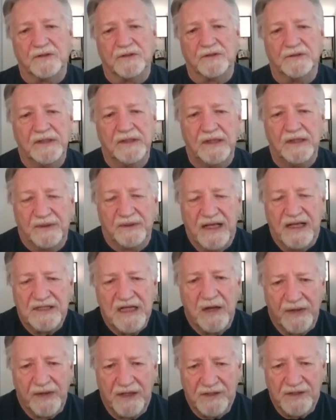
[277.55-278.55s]
but that's how I got
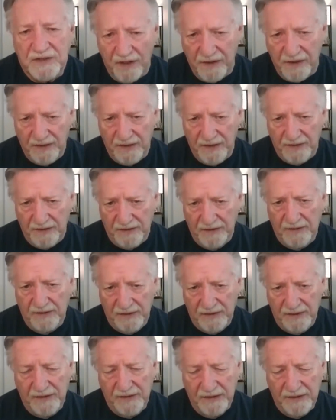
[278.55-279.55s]
started in,
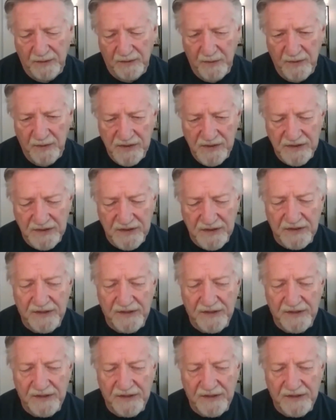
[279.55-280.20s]
in the business. Yeah.